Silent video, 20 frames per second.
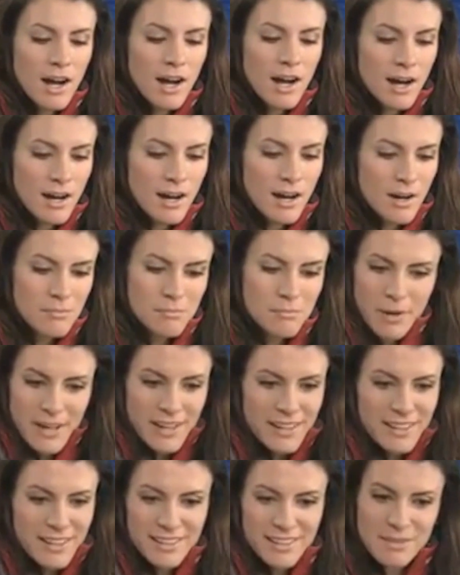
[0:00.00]
Um,
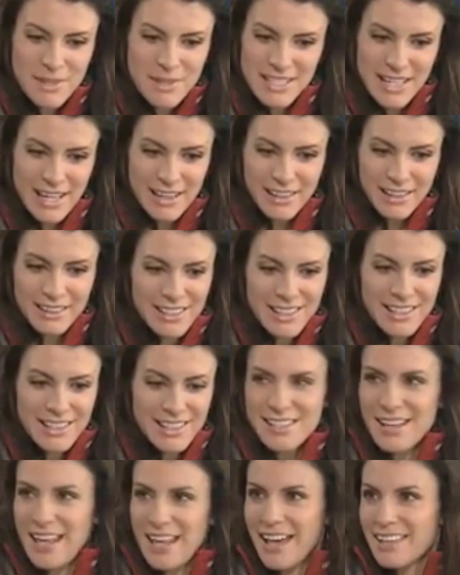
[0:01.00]
but the
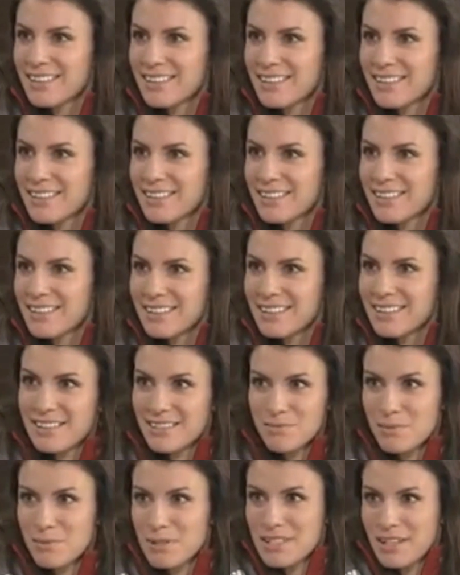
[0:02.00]
mentality as an athlete
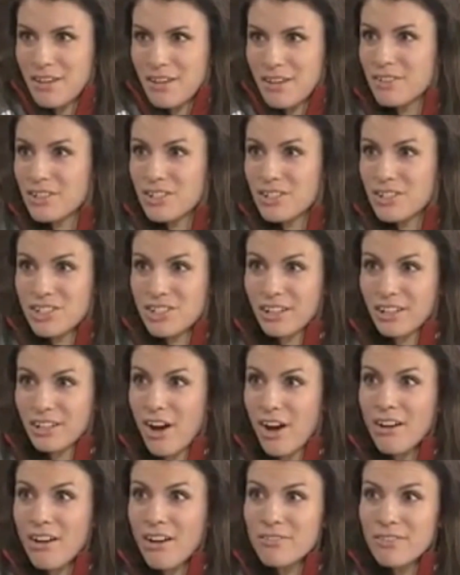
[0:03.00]
is be tough and shake mm -hmm.
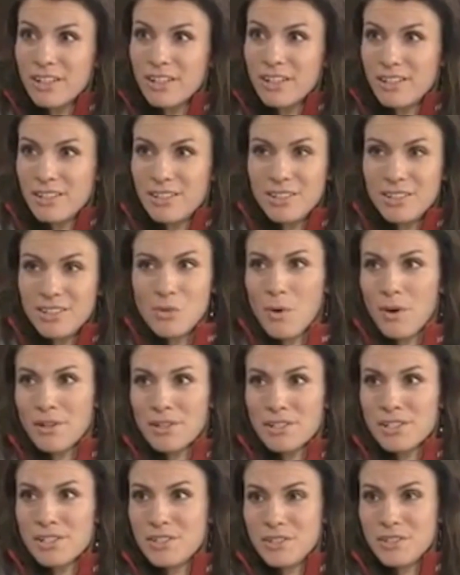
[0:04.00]
it mm-hmm. off and you
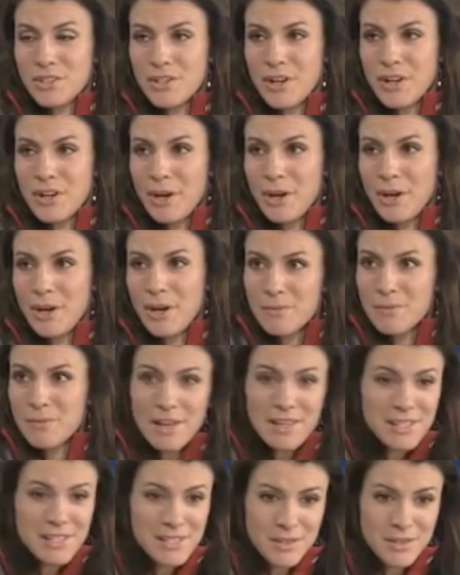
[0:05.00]
want to do your absolute
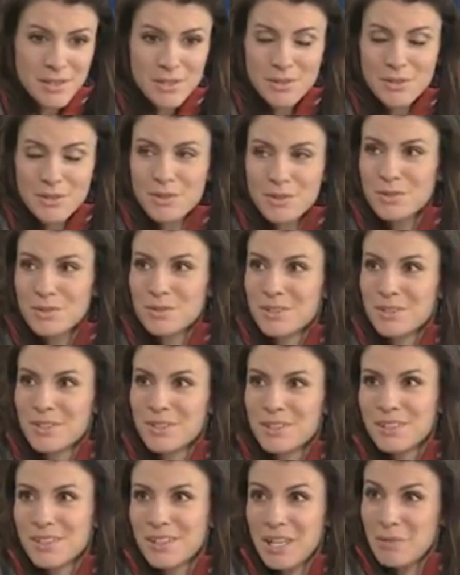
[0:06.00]
best so you
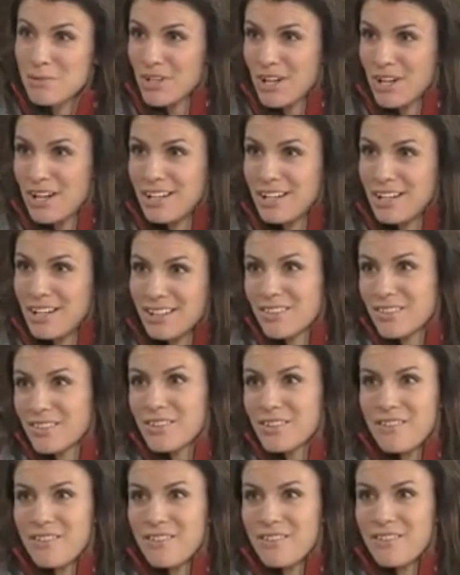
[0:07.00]
keep training
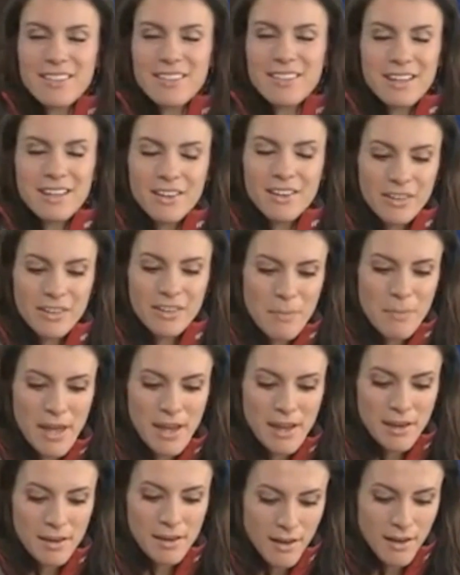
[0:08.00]
through everything, all the
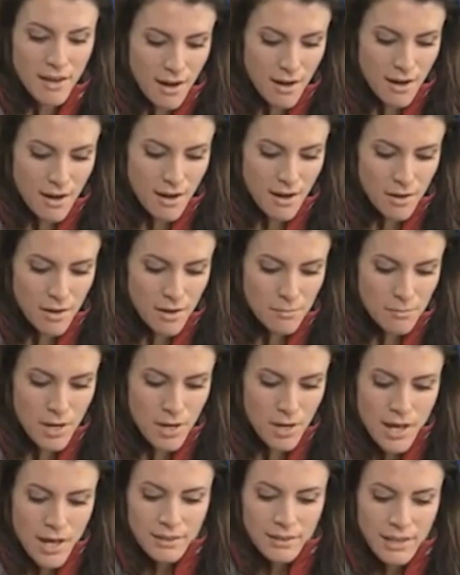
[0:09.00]
pain. Um,
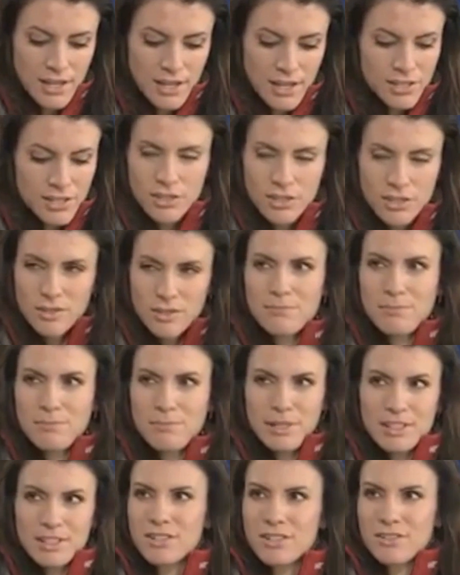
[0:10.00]
last year was a
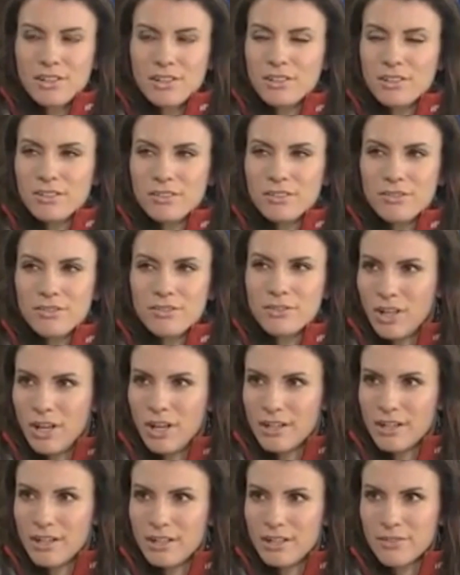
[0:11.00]
big struggle for a
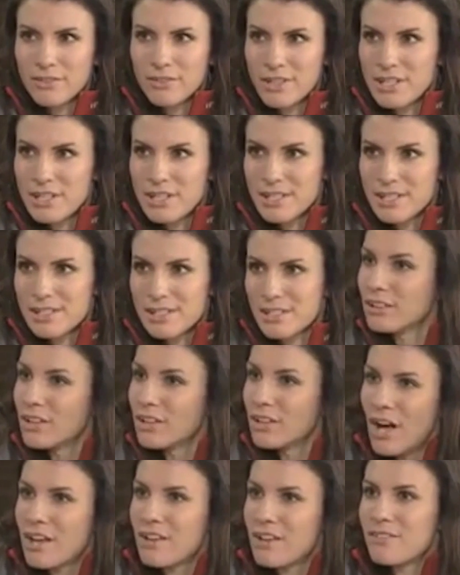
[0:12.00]
lot of different reasons, and
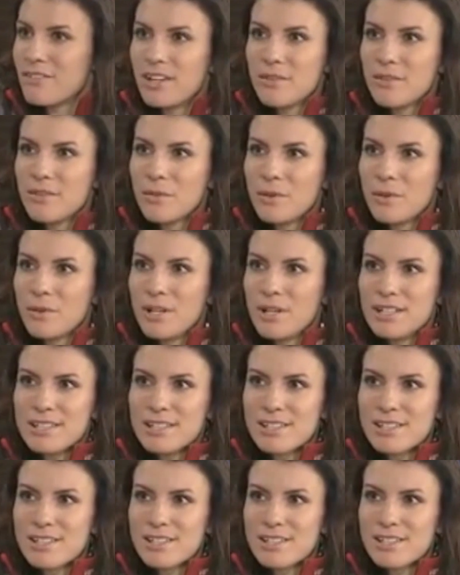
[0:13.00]
a lot of it
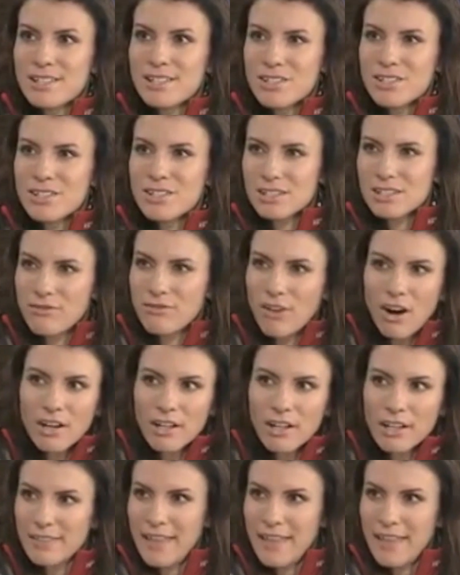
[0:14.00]
was just the
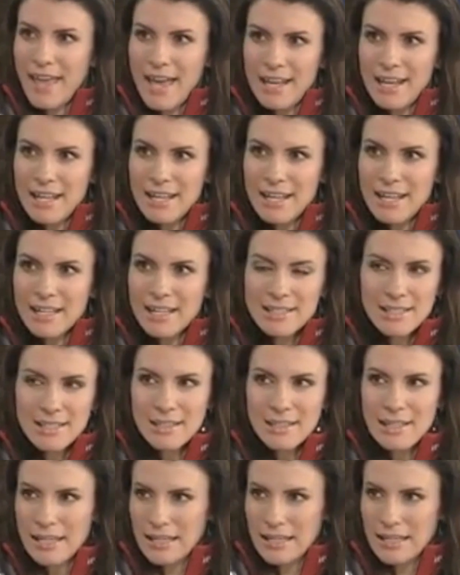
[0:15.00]
fog and the headaches
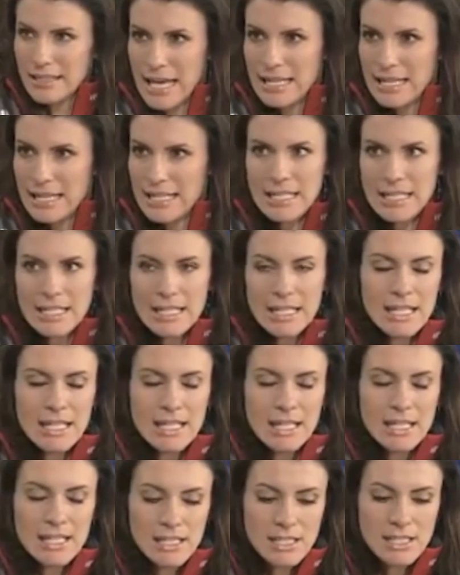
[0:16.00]
and the anxiety
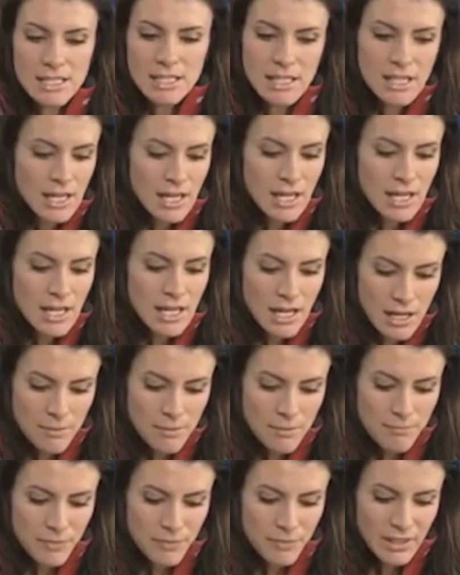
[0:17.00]
and
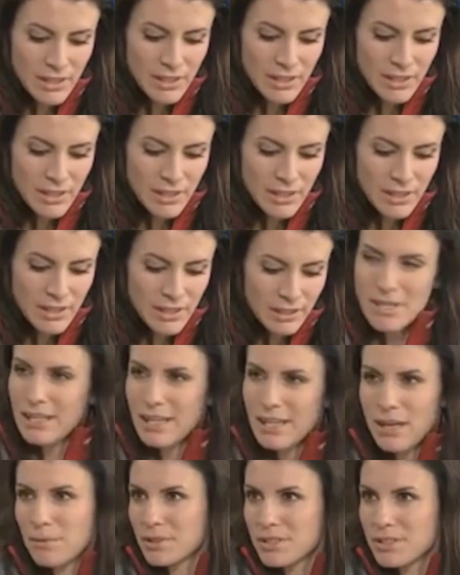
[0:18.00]
um, the lack of
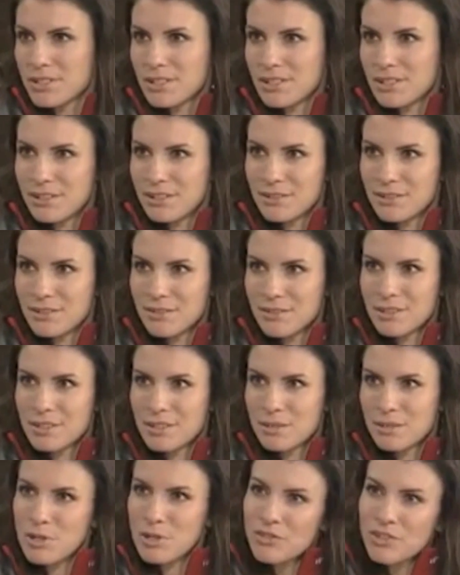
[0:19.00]
being able to,
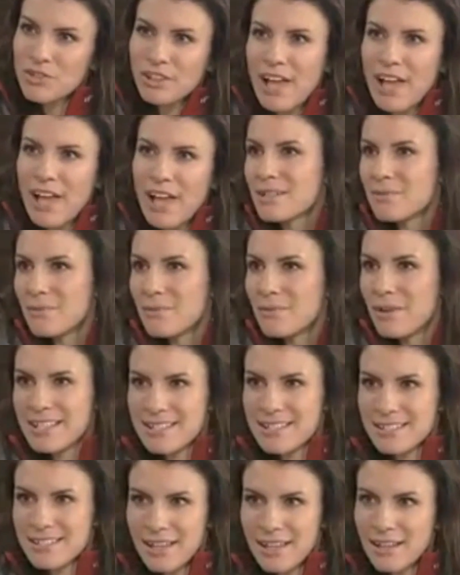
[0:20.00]
to be relaxed on
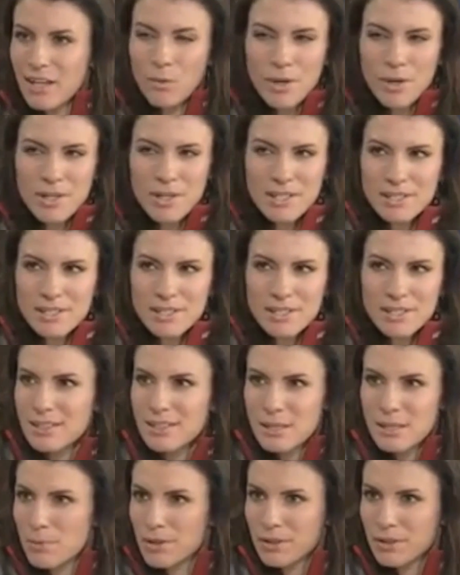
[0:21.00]
my sled. I wasn't
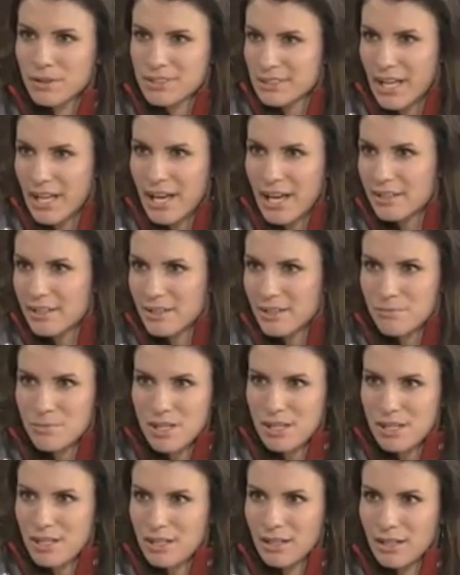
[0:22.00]
the typical slider,
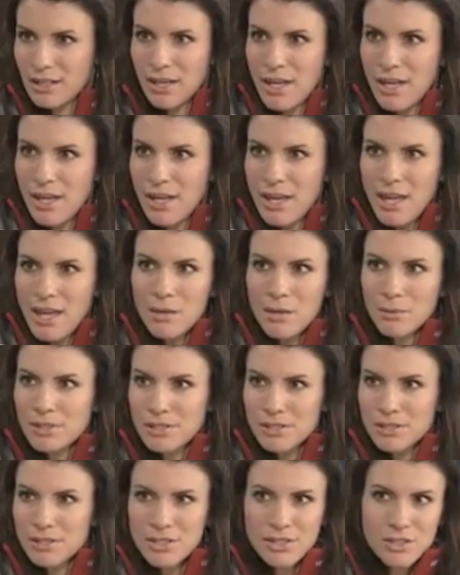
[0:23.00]
being right.
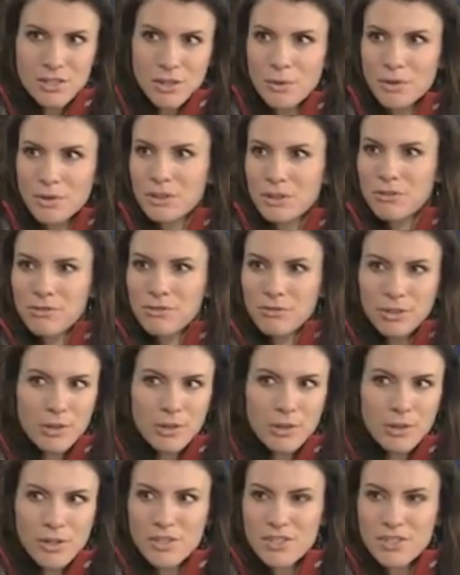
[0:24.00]
able to just go with the flow.